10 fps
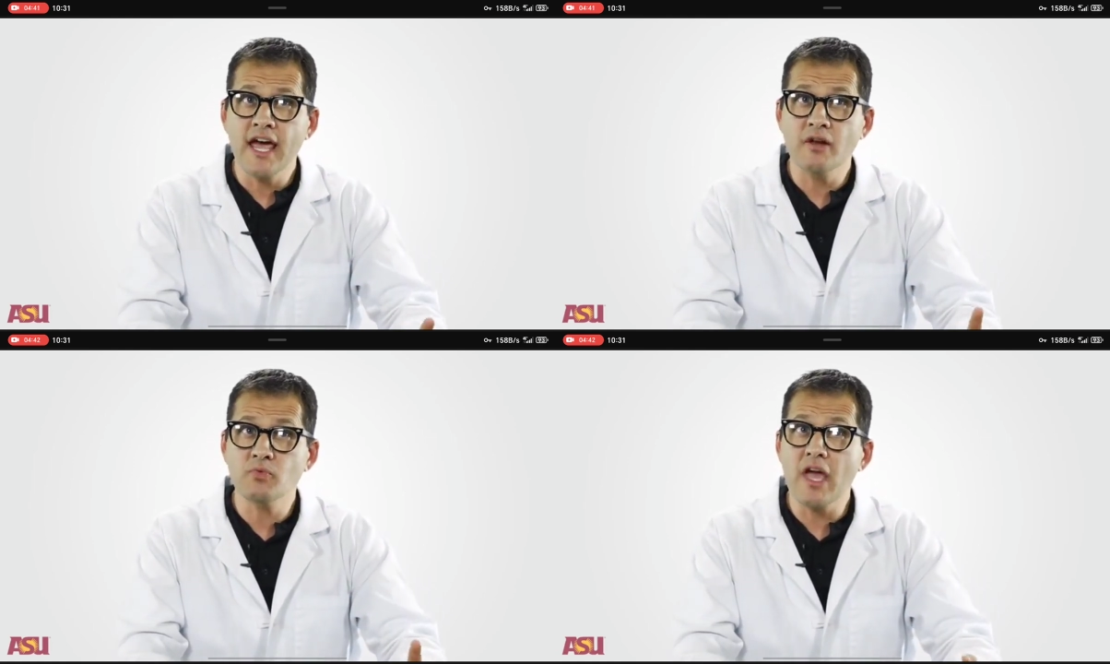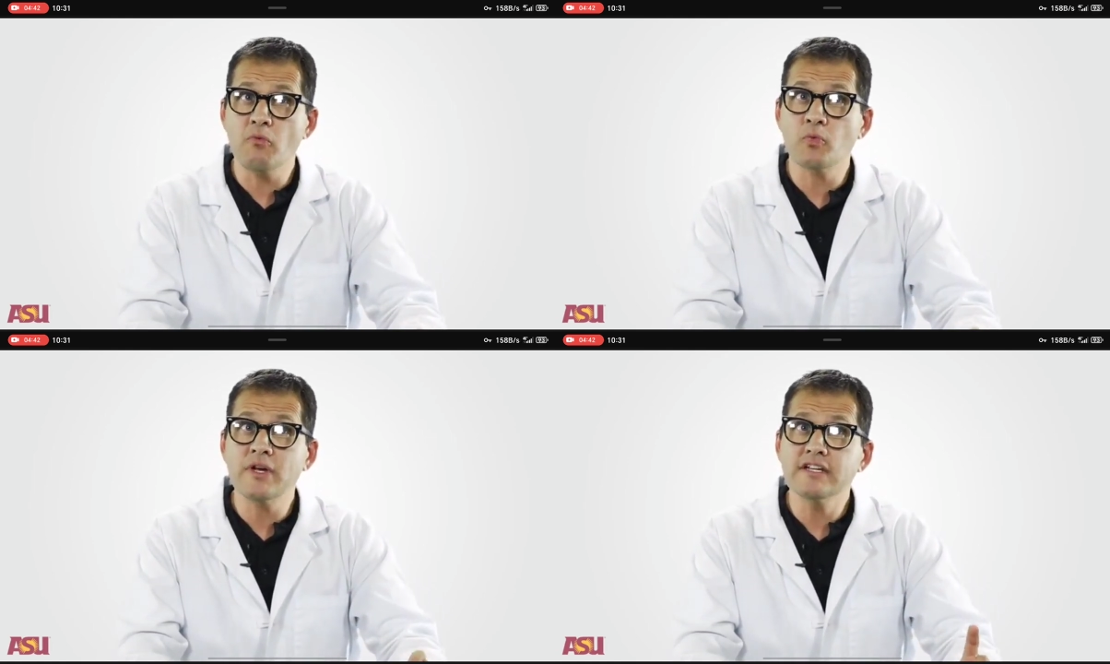and
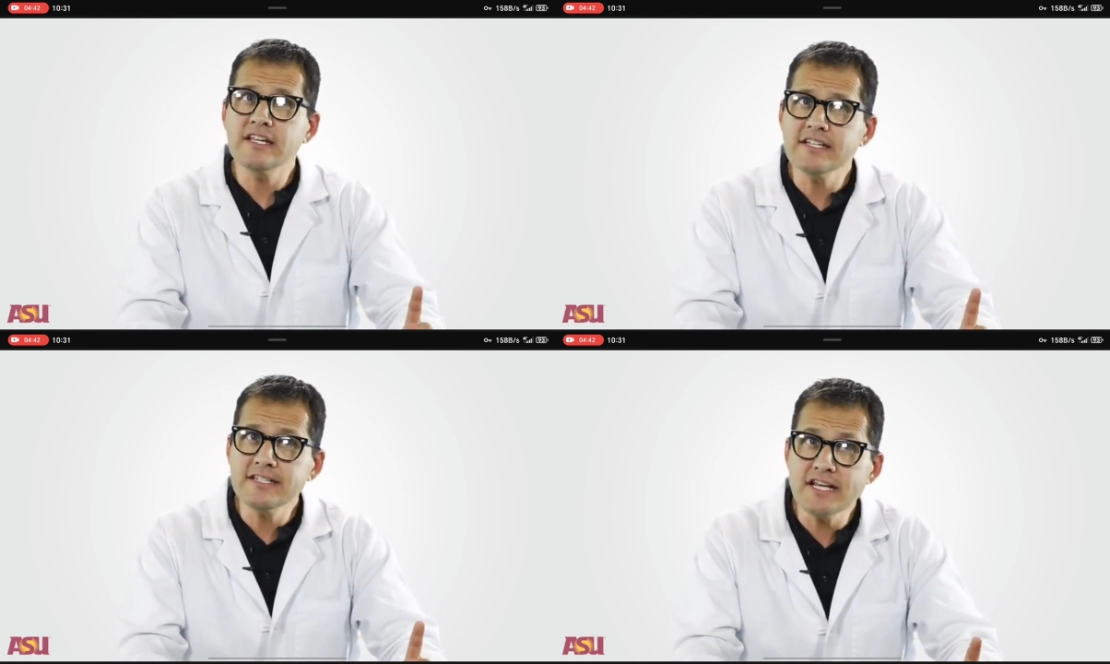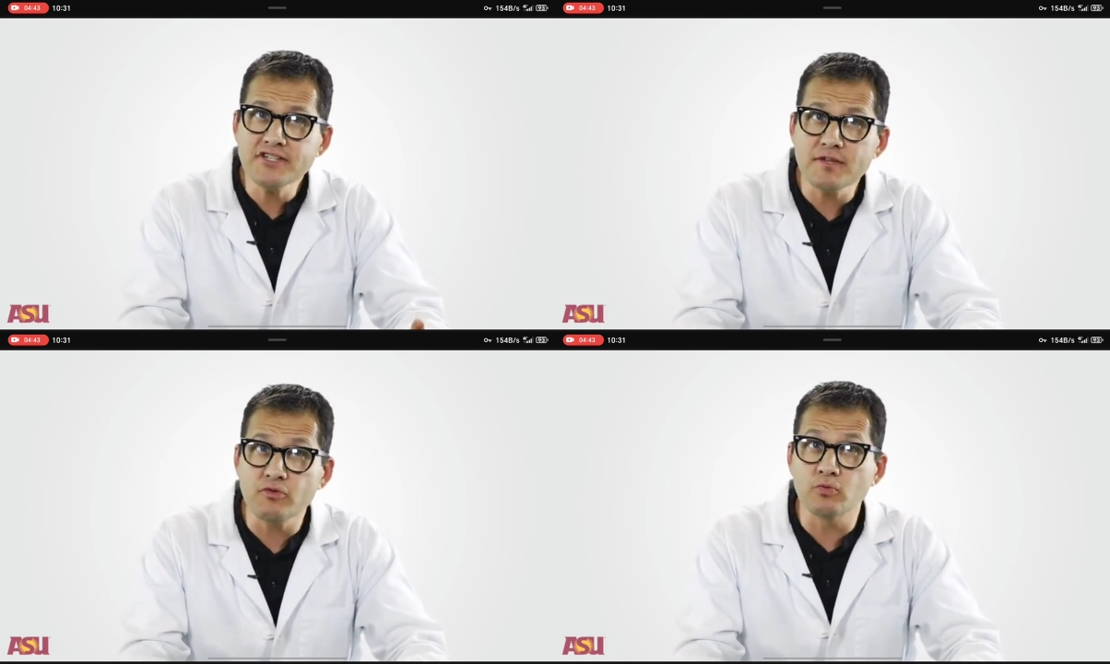we need to
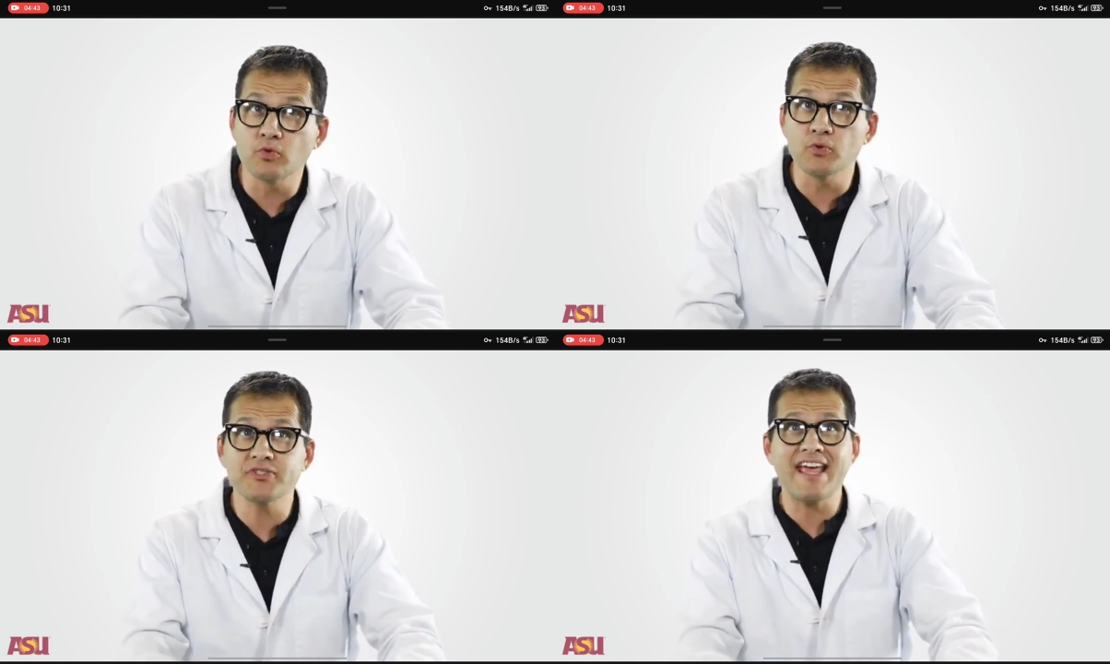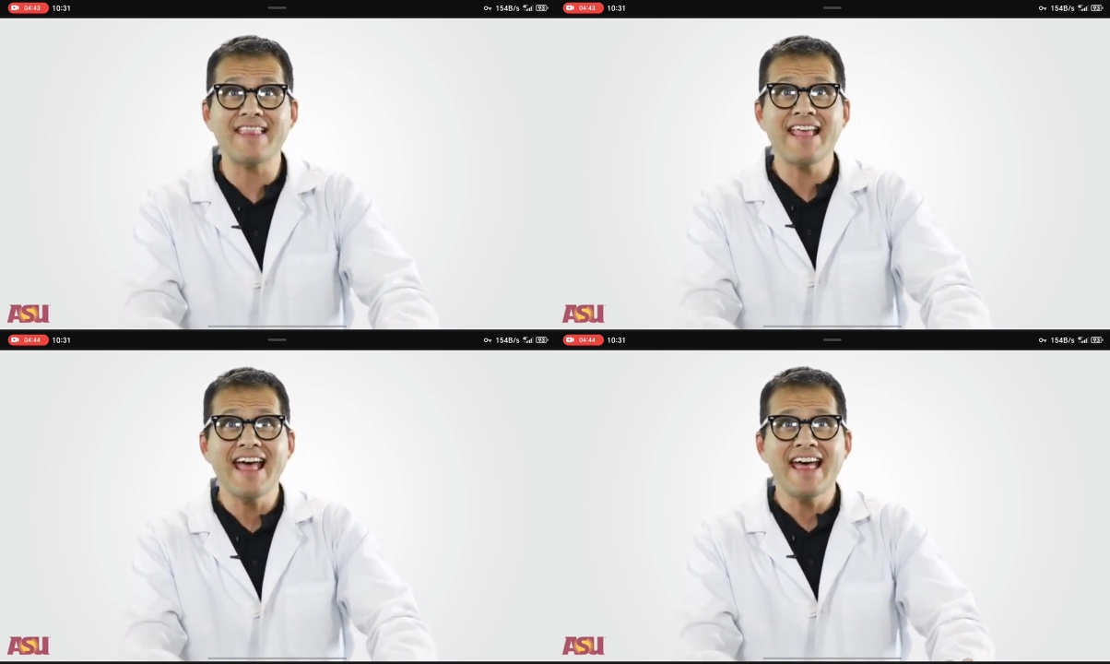teach them the rules,
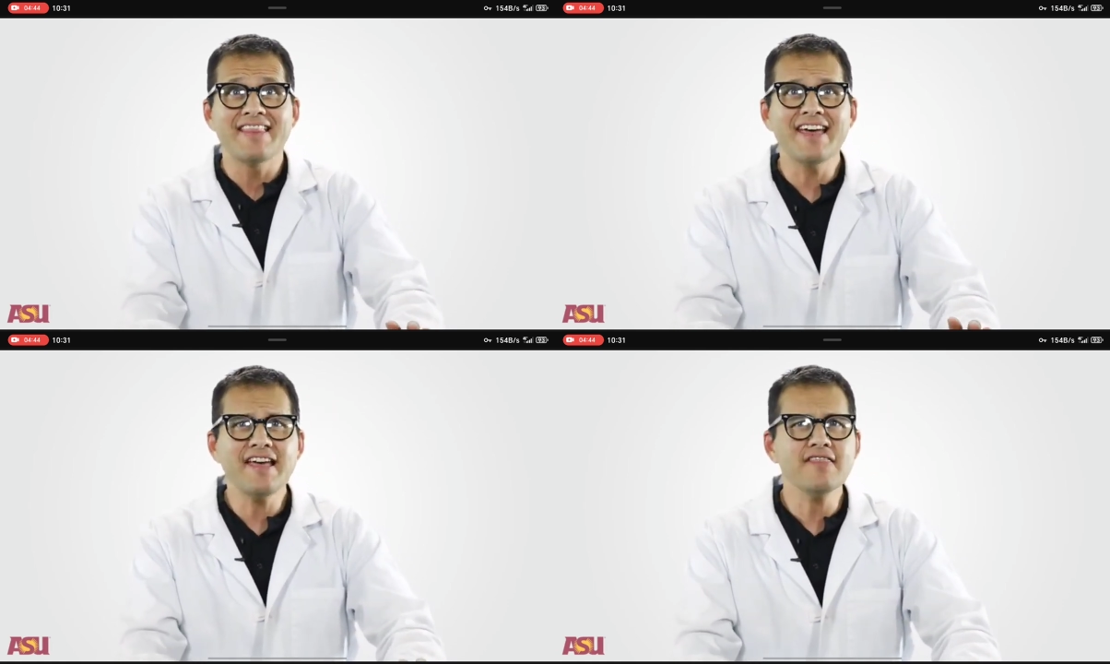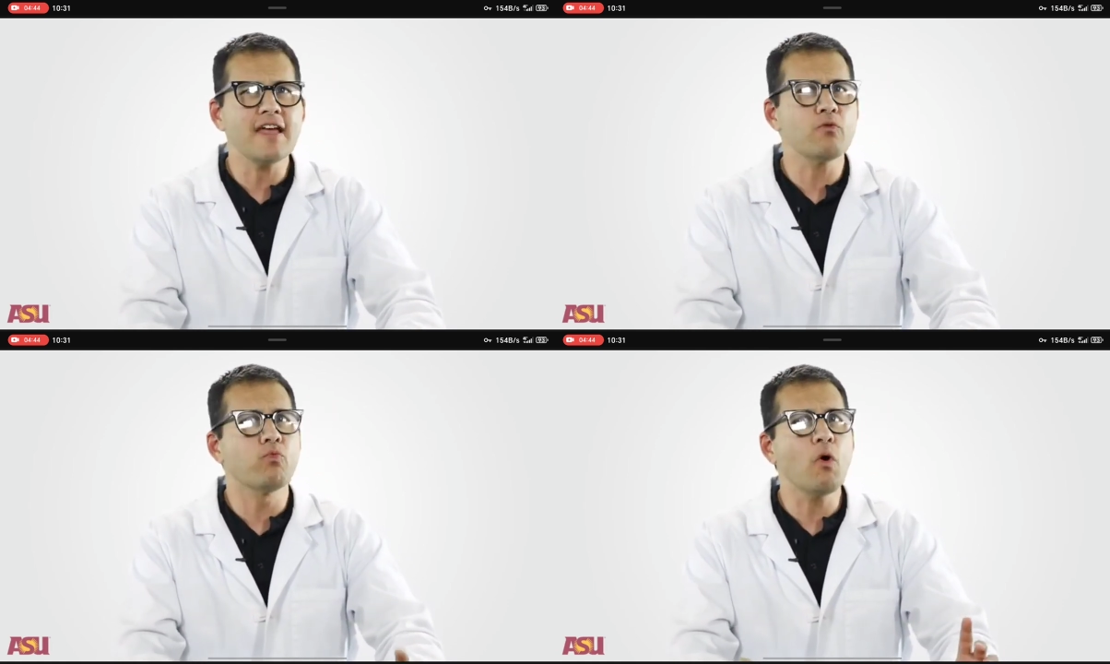and
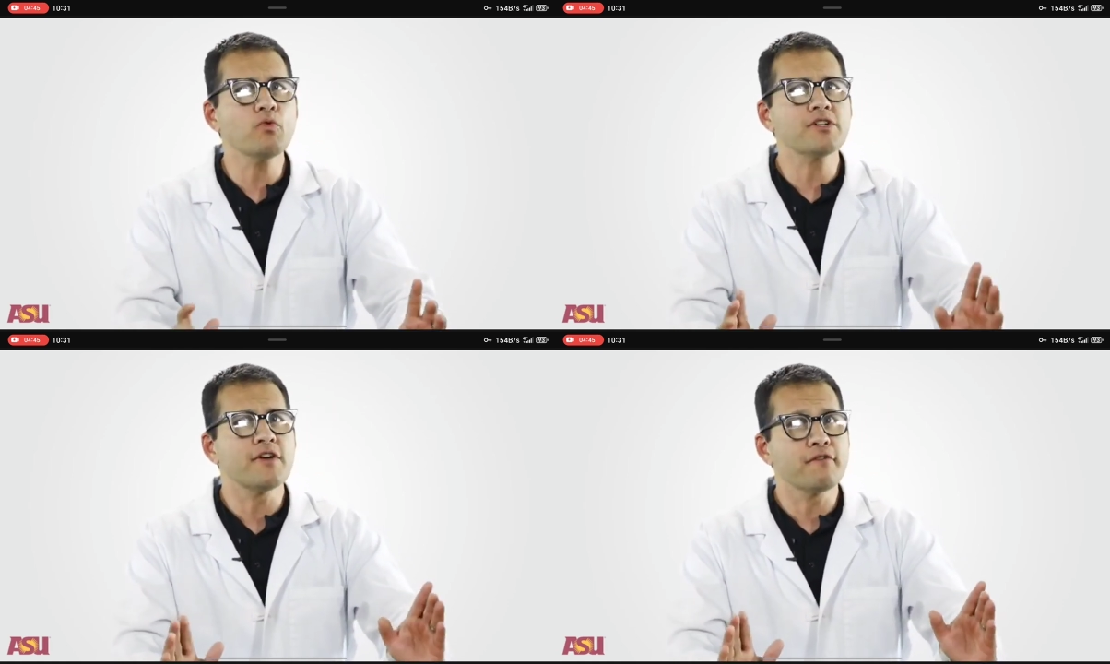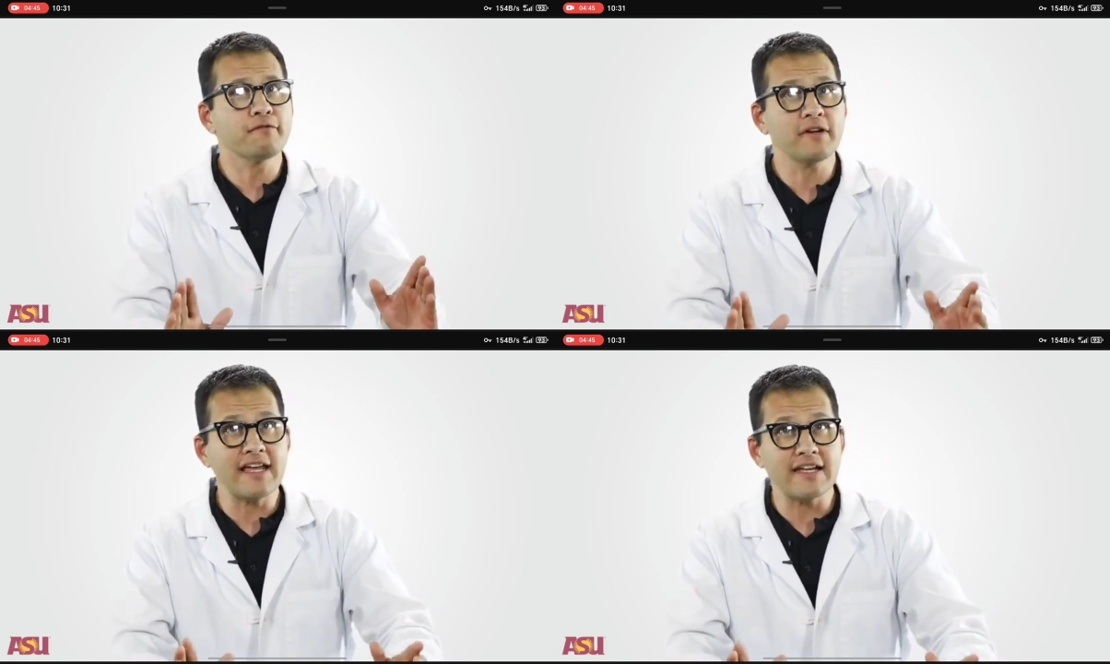then they won't
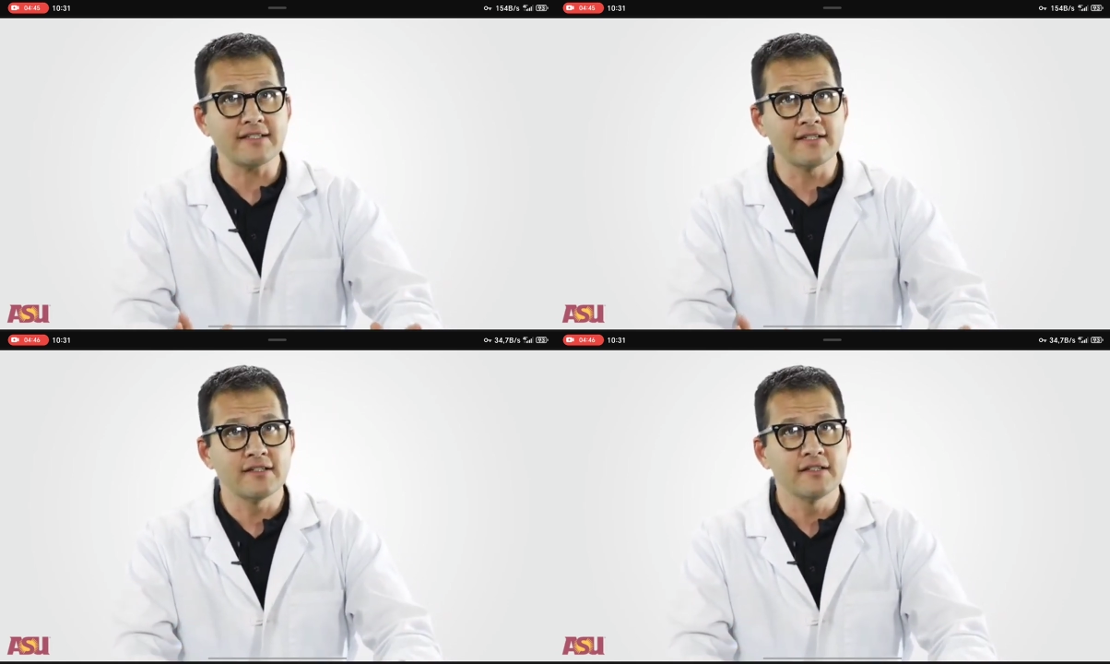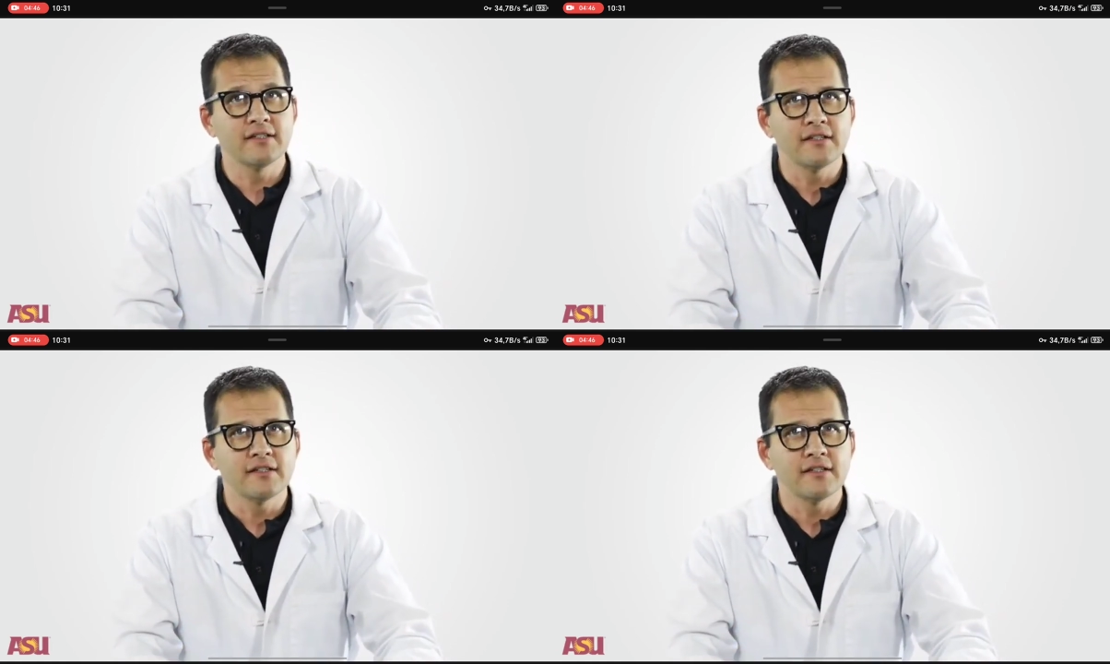forget.